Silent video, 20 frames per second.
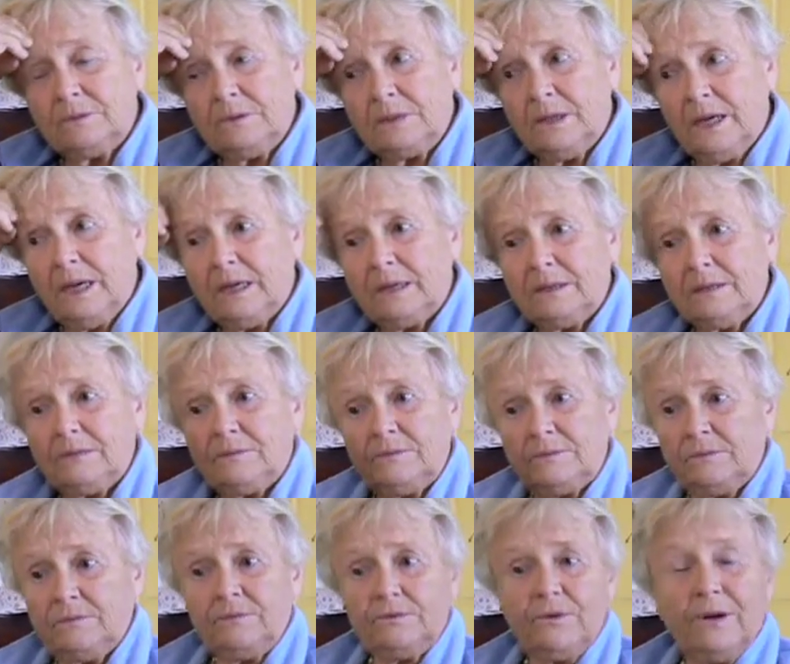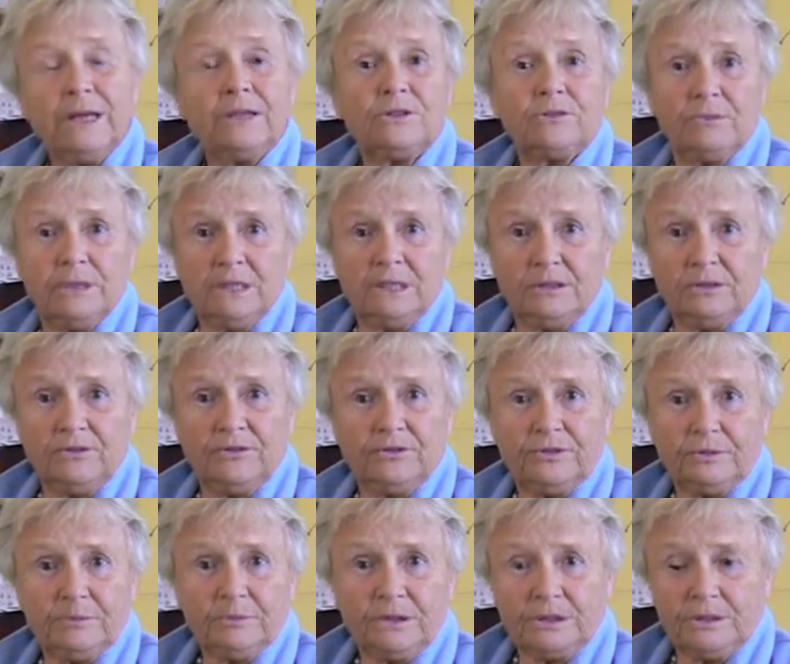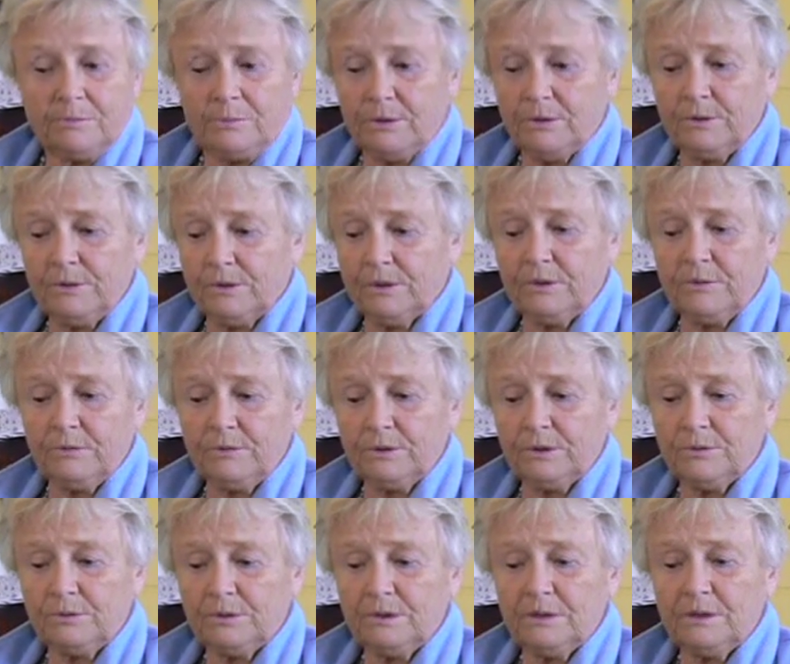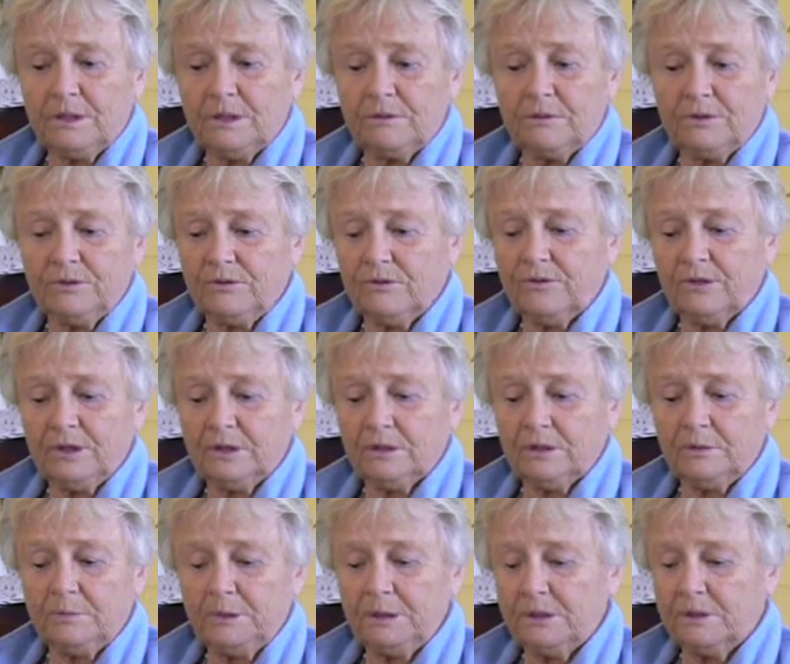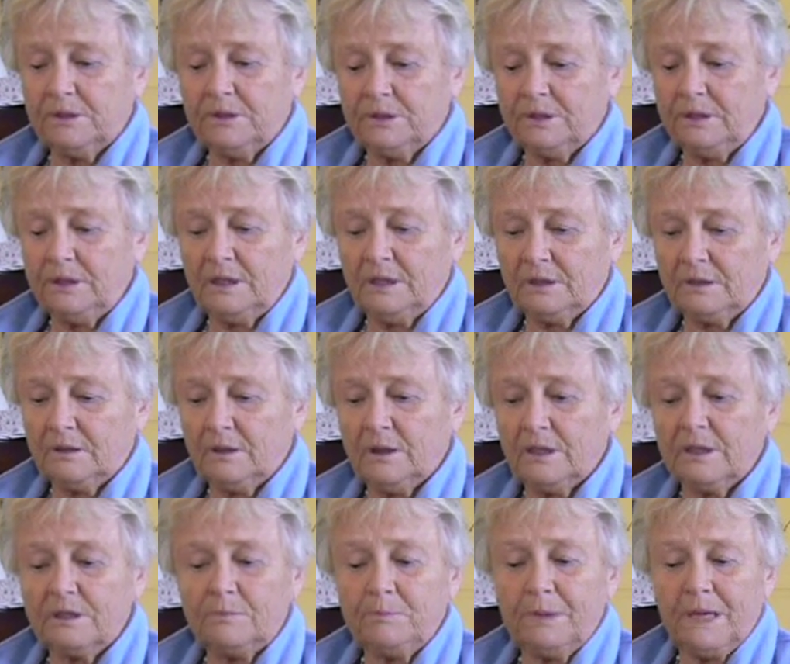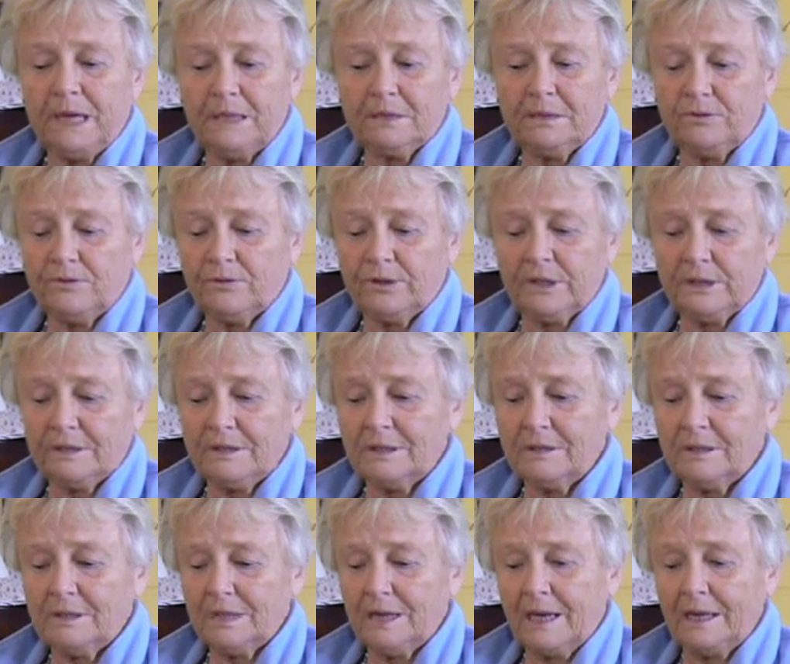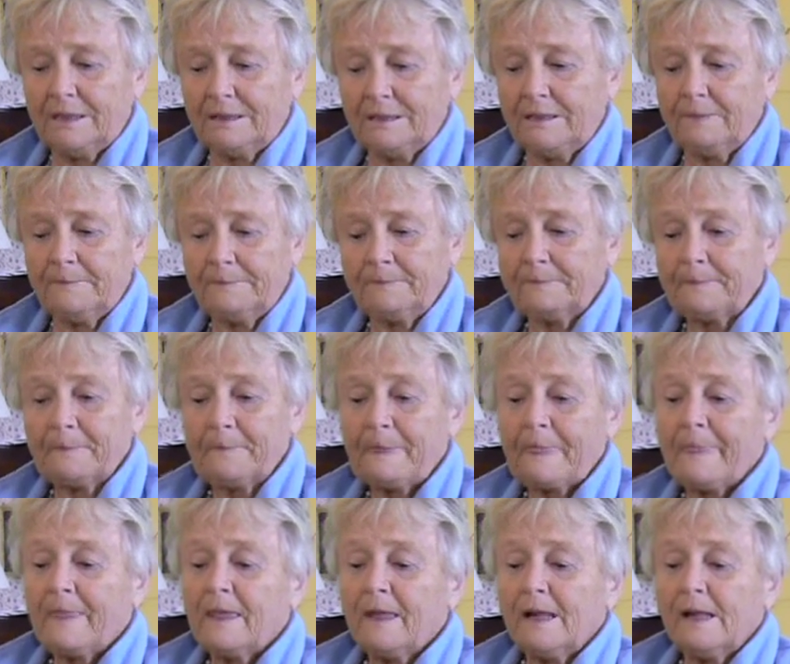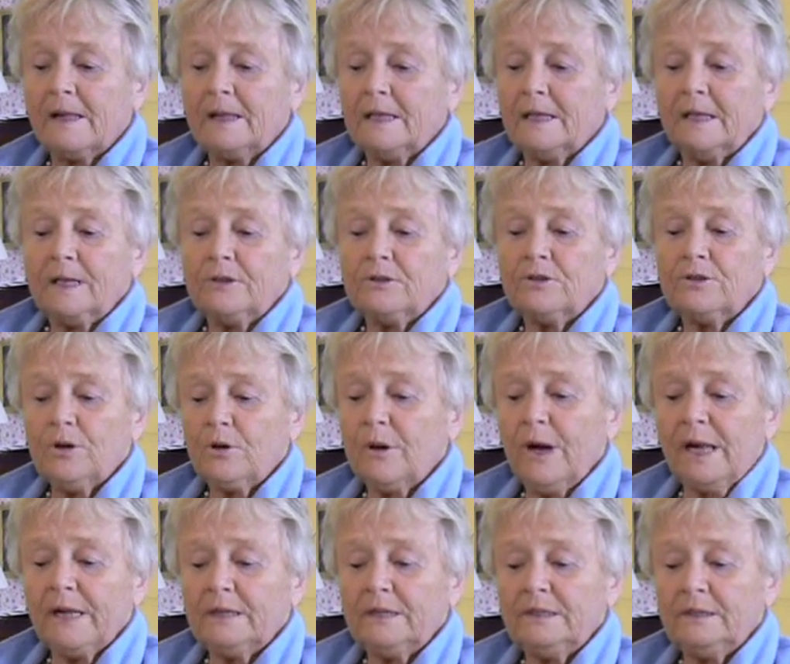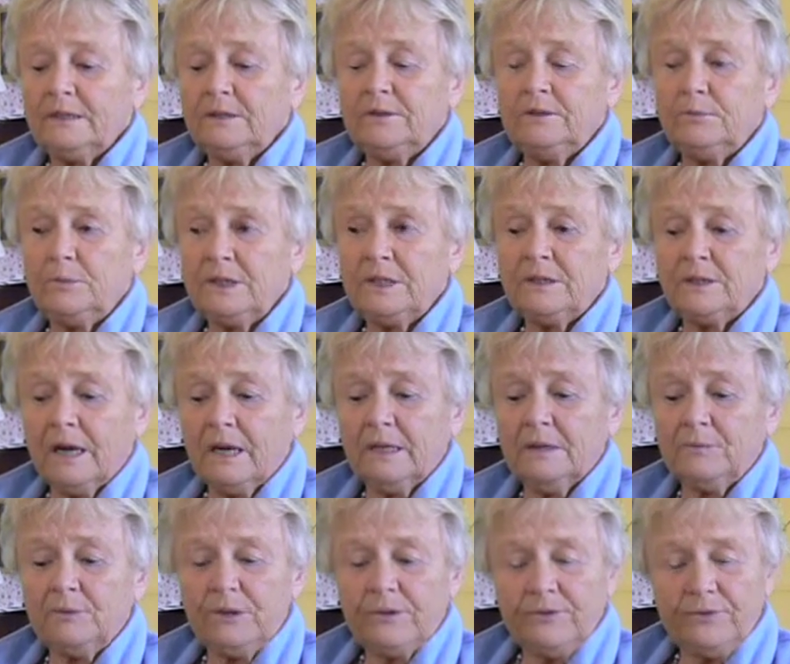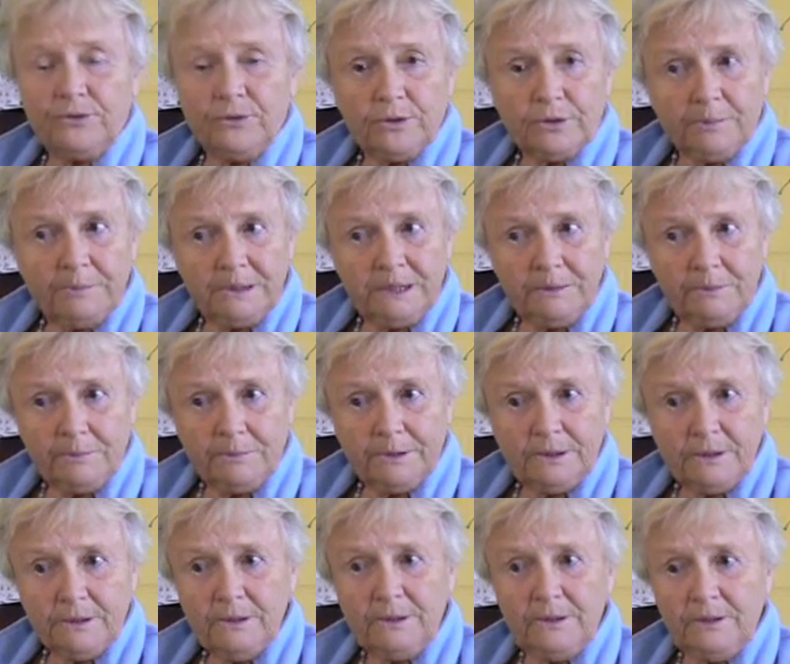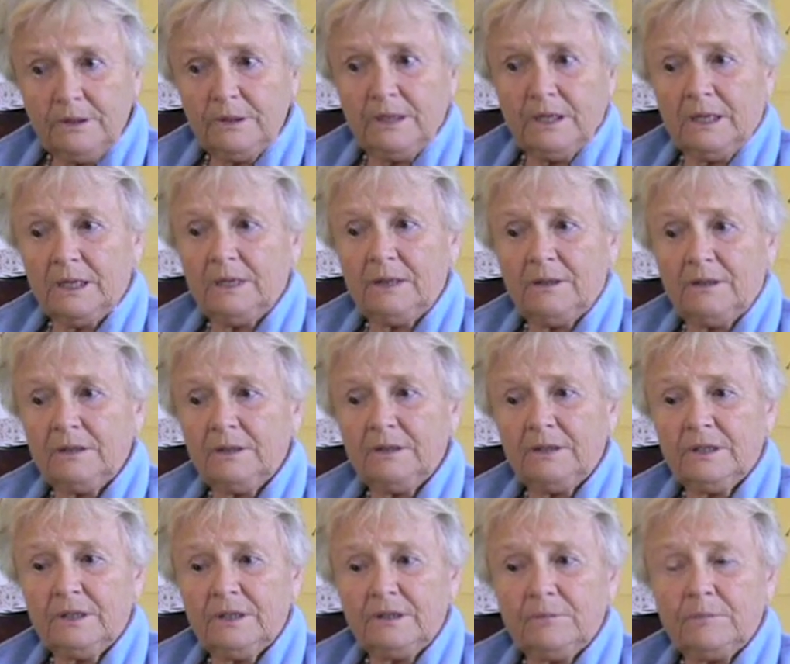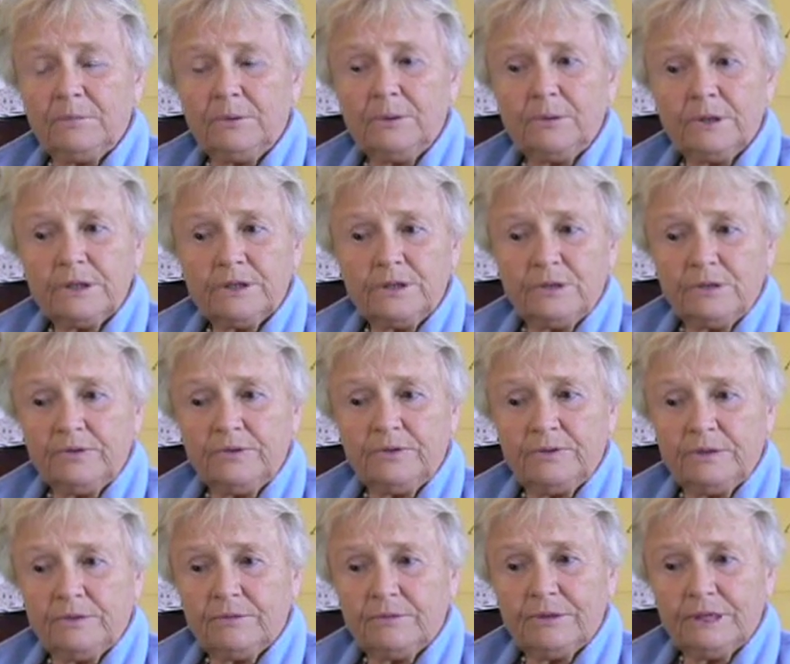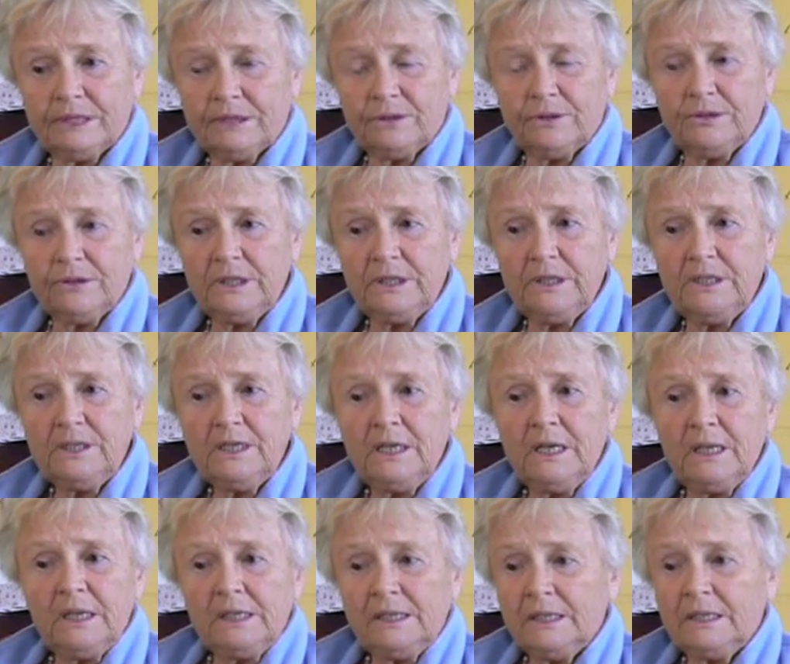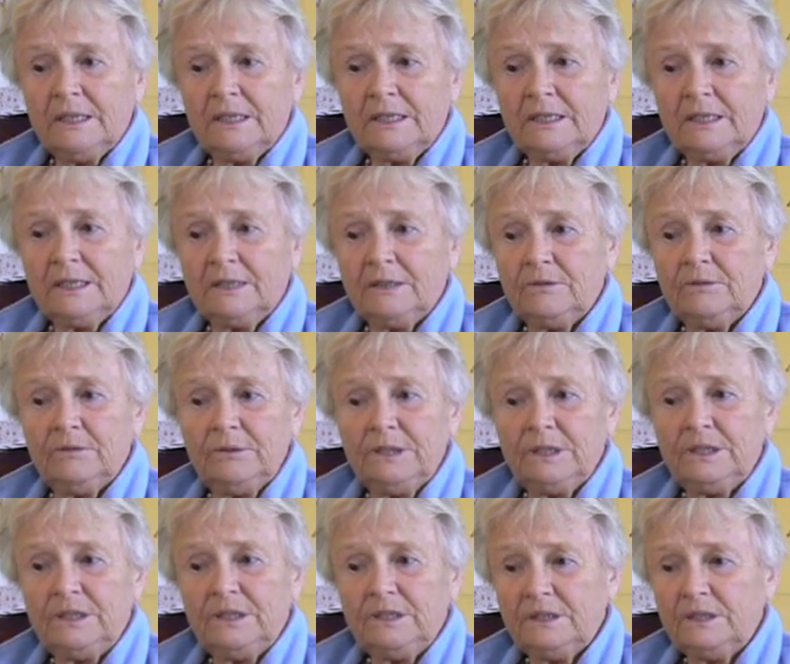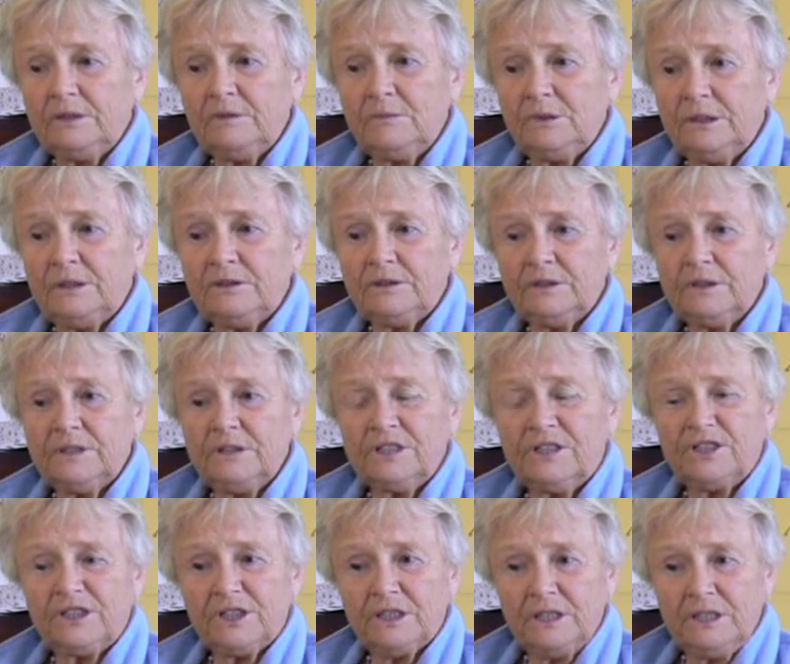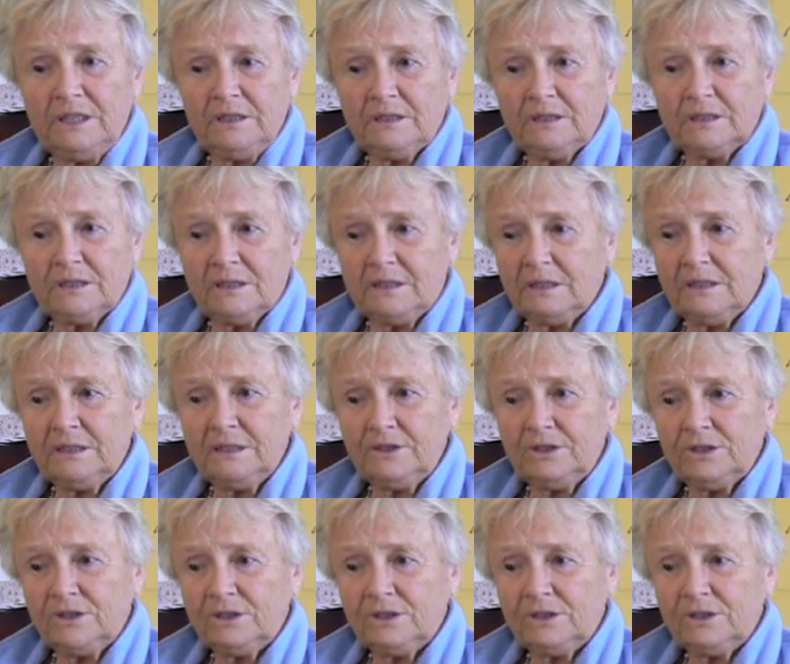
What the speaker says: had graduated from this program, which was now defunct because he had gone back to France and died. So we started with 4 people on the porch of the rectory, and we learned a chenille stitch,